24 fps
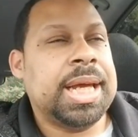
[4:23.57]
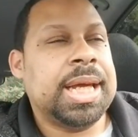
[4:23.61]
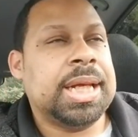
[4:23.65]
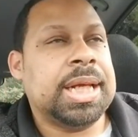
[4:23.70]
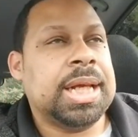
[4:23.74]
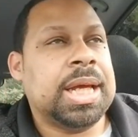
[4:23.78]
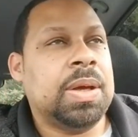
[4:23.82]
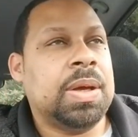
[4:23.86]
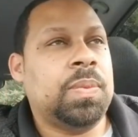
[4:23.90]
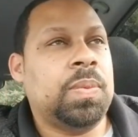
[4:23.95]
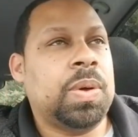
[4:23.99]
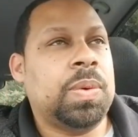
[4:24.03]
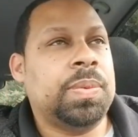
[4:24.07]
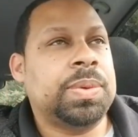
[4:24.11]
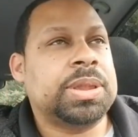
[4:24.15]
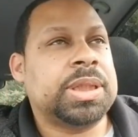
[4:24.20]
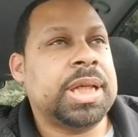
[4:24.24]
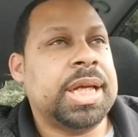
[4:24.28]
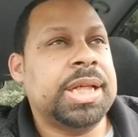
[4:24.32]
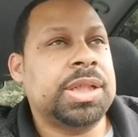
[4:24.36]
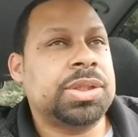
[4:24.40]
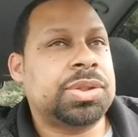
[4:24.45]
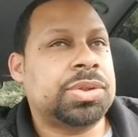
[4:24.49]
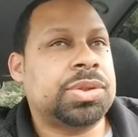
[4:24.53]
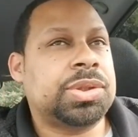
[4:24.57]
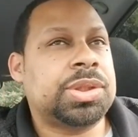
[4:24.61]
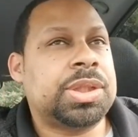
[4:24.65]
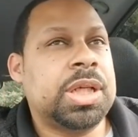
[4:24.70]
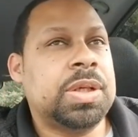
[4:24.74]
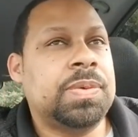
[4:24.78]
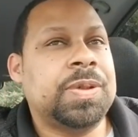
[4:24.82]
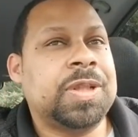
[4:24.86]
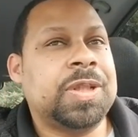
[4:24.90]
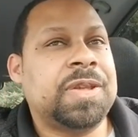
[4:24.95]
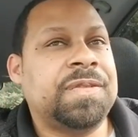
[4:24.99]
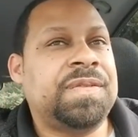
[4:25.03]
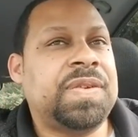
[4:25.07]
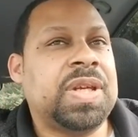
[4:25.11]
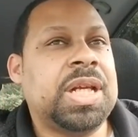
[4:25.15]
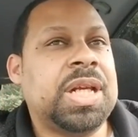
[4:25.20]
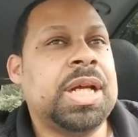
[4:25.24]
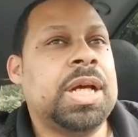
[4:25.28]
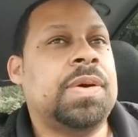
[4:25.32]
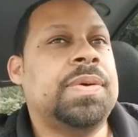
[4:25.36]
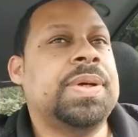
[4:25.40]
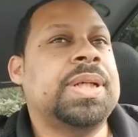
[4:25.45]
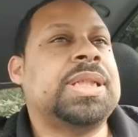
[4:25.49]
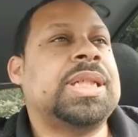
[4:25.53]
And what was interesting with the
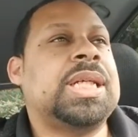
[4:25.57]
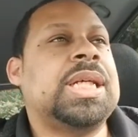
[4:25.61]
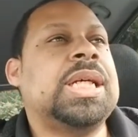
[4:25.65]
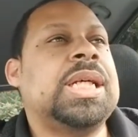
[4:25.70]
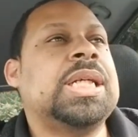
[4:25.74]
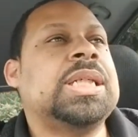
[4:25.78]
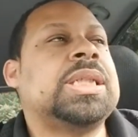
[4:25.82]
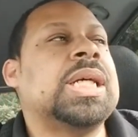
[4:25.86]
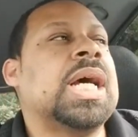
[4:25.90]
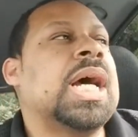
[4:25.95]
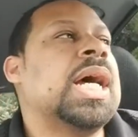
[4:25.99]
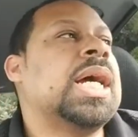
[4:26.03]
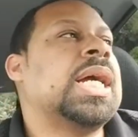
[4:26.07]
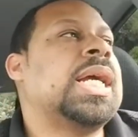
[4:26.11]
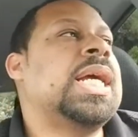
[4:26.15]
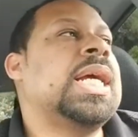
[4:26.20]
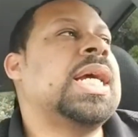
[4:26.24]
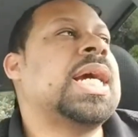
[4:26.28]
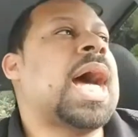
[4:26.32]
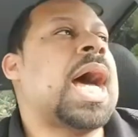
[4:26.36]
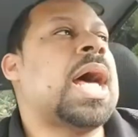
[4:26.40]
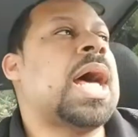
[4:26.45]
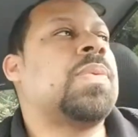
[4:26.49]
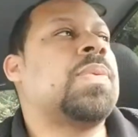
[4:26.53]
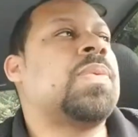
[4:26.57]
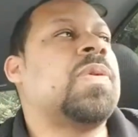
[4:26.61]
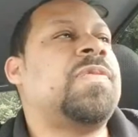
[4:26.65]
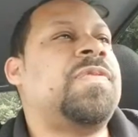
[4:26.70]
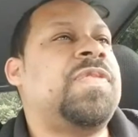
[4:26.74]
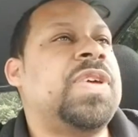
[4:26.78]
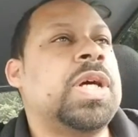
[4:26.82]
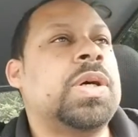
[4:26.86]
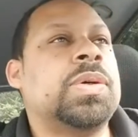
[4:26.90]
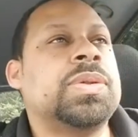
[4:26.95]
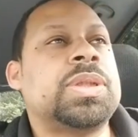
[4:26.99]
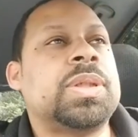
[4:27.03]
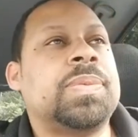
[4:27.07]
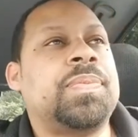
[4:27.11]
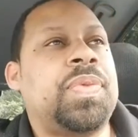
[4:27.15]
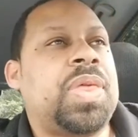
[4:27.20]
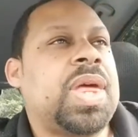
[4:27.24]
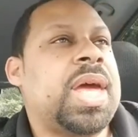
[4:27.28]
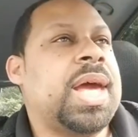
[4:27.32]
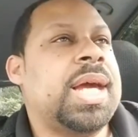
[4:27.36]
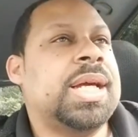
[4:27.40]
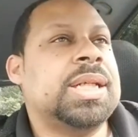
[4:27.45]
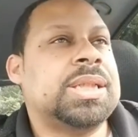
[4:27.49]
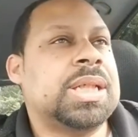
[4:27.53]
video is he kind of revealed some
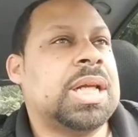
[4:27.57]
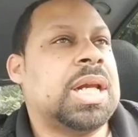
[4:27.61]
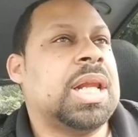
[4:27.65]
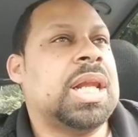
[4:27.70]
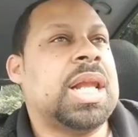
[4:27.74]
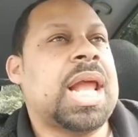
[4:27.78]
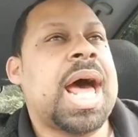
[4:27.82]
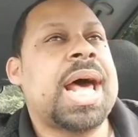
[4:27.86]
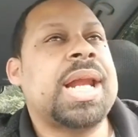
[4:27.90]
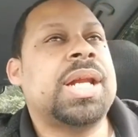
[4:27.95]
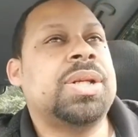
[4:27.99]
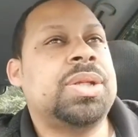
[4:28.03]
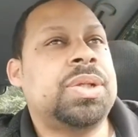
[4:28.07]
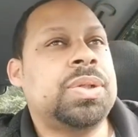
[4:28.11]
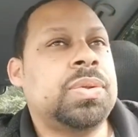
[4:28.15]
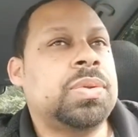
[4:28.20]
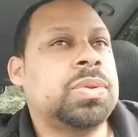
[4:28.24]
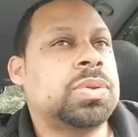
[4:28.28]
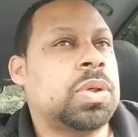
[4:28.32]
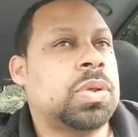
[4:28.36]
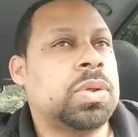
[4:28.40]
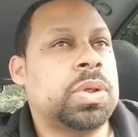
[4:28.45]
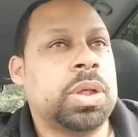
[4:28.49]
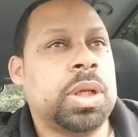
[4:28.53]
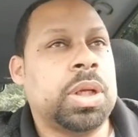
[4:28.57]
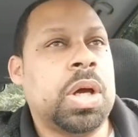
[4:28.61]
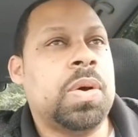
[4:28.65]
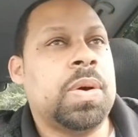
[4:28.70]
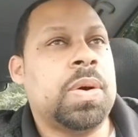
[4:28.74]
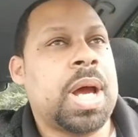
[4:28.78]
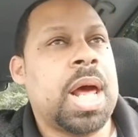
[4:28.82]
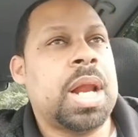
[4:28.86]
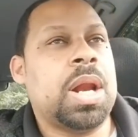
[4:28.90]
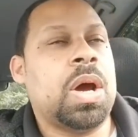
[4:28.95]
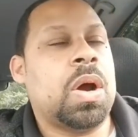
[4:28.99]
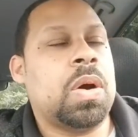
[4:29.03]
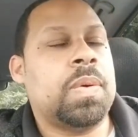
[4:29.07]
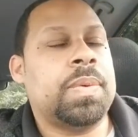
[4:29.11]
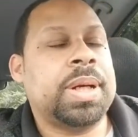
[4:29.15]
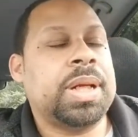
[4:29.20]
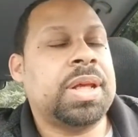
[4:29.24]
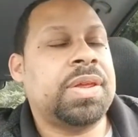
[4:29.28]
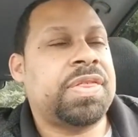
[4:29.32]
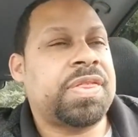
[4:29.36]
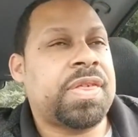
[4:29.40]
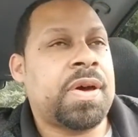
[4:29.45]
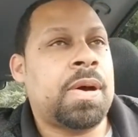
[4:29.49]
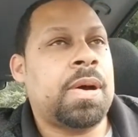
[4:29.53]
things that a lot of dudes on the low kind of
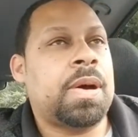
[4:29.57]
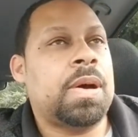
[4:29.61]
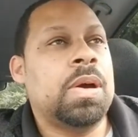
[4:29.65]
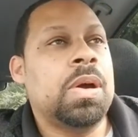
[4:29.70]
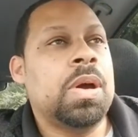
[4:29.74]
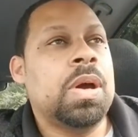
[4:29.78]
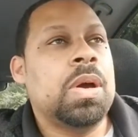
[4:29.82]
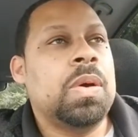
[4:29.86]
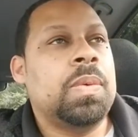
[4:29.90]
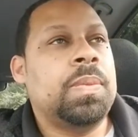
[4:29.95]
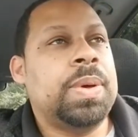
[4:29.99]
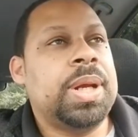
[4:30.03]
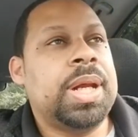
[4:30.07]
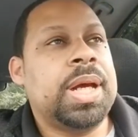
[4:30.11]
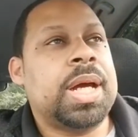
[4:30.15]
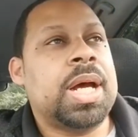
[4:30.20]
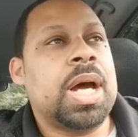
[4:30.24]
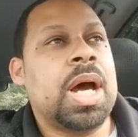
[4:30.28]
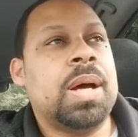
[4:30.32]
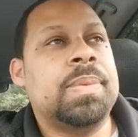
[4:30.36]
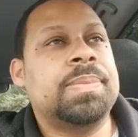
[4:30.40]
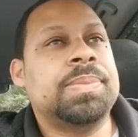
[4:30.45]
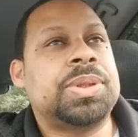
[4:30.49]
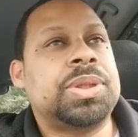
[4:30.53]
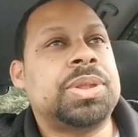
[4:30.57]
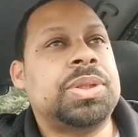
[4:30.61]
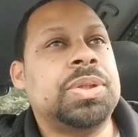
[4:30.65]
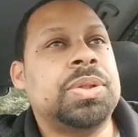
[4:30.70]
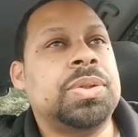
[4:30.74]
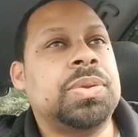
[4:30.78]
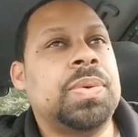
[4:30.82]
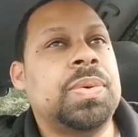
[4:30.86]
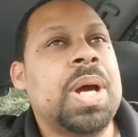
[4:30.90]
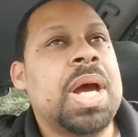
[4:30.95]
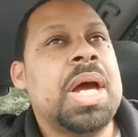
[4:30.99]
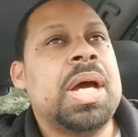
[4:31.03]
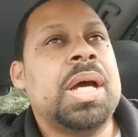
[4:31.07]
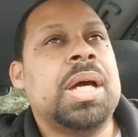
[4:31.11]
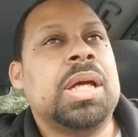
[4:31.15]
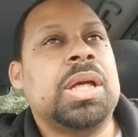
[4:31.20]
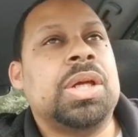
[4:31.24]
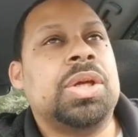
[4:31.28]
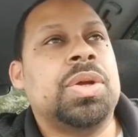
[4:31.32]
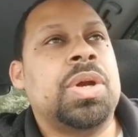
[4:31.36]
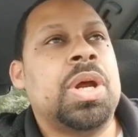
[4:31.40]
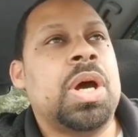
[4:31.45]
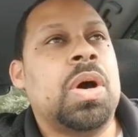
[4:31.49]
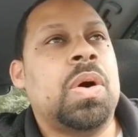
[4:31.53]
already thought when it comes to
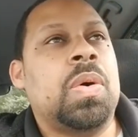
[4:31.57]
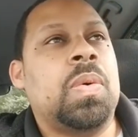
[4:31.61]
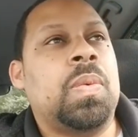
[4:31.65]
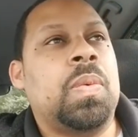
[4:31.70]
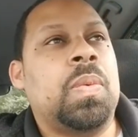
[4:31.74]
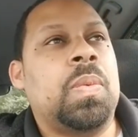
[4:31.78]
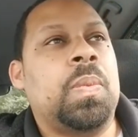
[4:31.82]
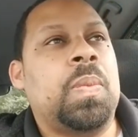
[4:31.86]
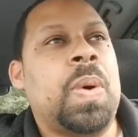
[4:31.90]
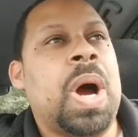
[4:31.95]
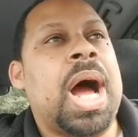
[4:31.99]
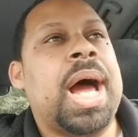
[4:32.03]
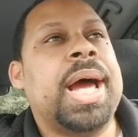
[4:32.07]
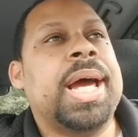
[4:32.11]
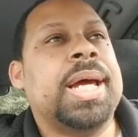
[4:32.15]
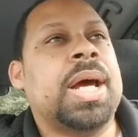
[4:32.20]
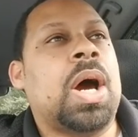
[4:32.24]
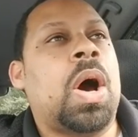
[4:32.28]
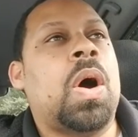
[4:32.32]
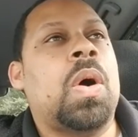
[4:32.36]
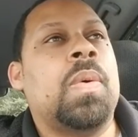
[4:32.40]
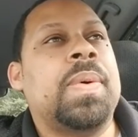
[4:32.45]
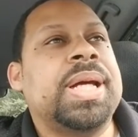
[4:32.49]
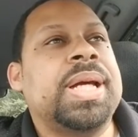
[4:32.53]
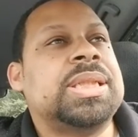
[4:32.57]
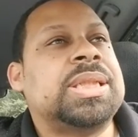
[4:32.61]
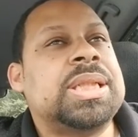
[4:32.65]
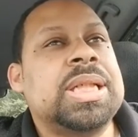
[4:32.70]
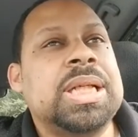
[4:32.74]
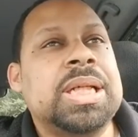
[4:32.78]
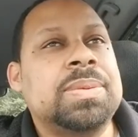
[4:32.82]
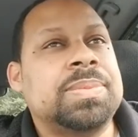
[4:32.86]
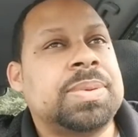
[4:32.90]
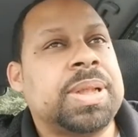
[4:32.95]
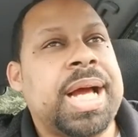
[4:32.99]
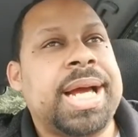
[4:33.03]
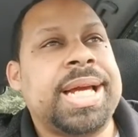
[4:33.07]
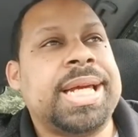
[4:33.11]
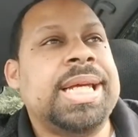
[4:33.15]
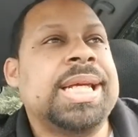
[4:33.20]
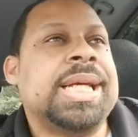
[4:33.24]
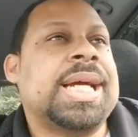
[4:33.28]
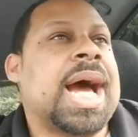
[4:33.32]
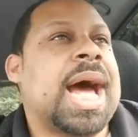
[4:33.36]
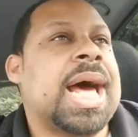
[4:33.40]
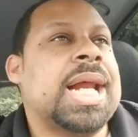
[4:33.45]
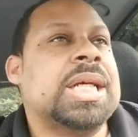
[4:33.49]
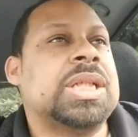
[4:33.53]
why it always seems like
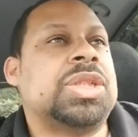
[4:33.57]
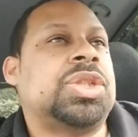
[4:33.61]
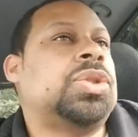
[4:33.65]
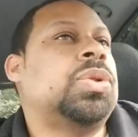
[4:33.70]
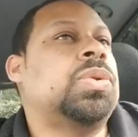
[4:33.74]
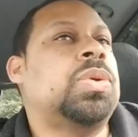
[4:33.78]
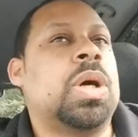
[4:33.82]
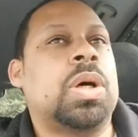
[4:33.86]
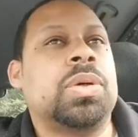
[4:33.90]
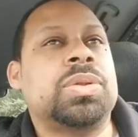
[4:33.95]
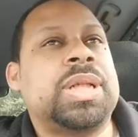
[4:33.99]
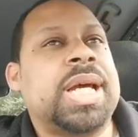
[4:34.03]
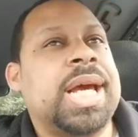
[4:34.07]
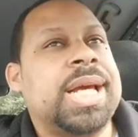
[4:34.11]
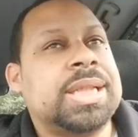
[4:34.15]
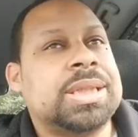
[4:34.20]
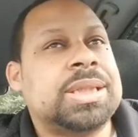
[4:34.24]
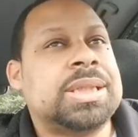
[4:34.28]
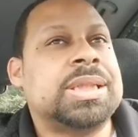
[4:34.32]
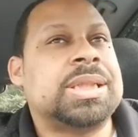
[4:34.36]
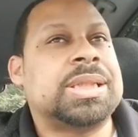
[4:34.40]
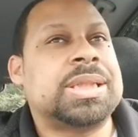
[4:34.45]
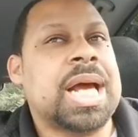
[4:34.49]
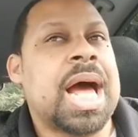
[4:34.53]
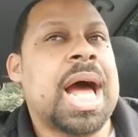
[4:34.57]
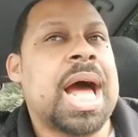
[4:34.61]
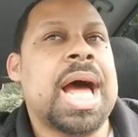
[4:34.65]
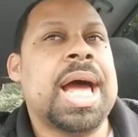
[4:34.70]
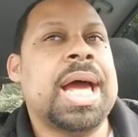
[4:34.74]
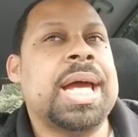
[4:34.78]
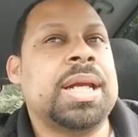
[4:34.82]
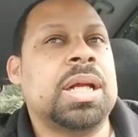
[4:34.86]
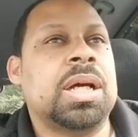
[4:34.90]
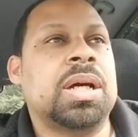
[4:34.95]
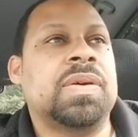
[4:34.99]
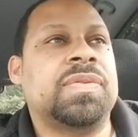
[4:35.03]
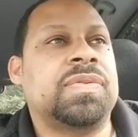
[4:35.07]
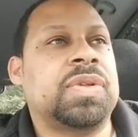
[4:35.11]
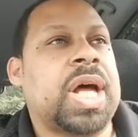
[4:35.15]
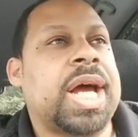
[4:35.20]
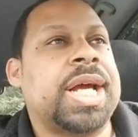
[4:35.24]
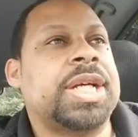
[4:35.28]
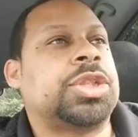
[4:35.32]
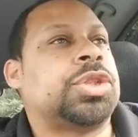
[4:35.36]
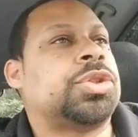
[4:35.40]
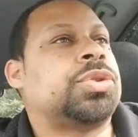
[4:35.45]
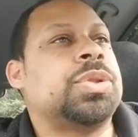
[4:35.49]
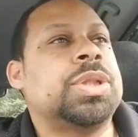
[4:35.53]
he kind of pseudo takes the side
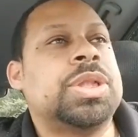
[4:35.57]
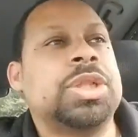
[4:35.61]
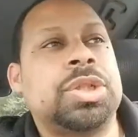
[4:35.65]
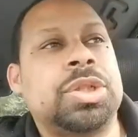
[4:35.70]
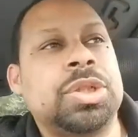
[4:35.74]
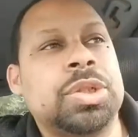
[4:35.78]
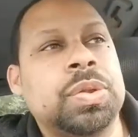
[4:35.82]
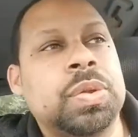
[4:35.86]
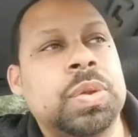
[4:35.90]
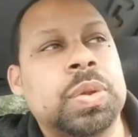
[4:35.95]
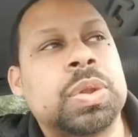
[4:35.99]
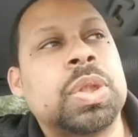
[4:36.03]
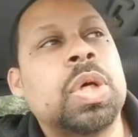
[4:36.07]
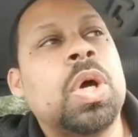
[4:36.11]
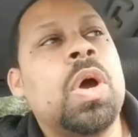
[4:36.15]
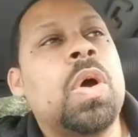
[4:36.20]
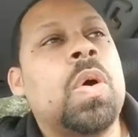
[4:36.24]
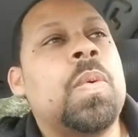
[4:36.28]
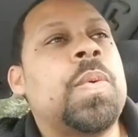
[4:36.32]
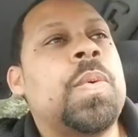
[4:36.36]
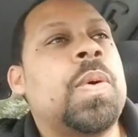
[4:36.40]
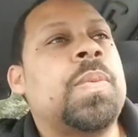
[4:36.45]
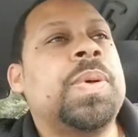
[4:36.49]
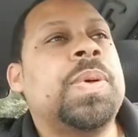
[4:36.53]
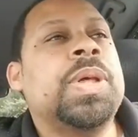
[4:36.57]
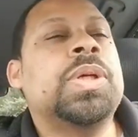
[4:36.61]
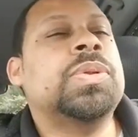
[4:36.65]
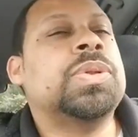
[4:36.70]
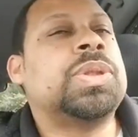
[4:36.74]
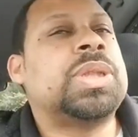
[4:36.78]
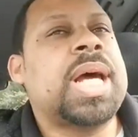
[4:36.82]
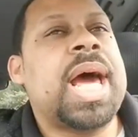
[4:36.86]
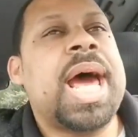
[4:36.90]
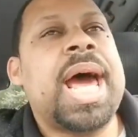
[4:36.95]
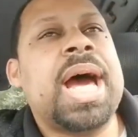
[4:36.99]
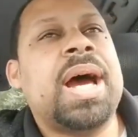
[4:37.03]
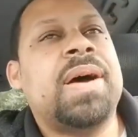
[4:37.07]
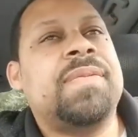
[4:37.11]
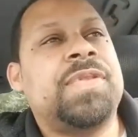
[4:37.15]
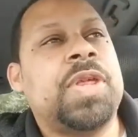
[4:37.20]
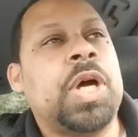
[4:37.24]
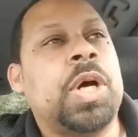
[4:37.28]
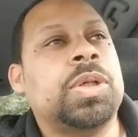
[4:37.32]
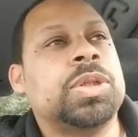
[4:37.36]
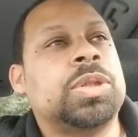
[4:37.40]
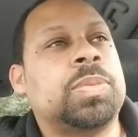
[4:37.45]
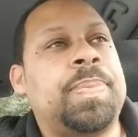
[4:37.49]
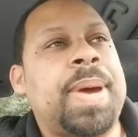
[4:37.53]
of like street dudes when we used to
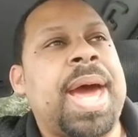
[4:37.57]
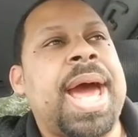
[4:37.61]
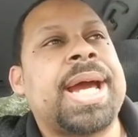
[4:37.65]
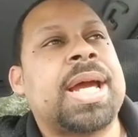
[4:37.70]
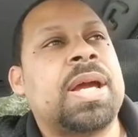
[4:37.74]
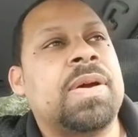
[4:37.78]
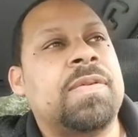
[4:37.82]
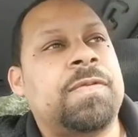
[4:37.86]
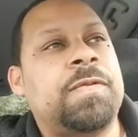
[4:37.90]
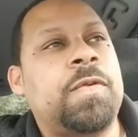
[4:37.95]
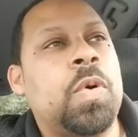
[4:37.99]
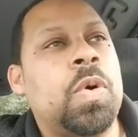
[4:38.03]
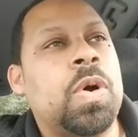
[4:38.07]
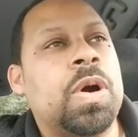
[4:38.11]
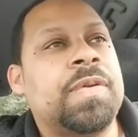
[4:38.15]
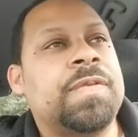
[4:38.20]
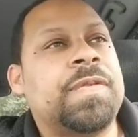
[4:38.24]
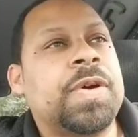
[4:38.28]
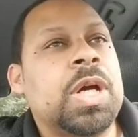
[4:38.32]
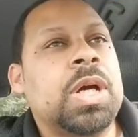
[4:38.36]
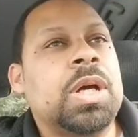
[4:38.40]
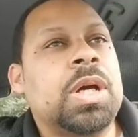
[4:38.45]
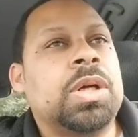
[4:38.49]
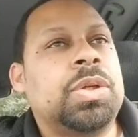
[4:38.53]
have those back and forth,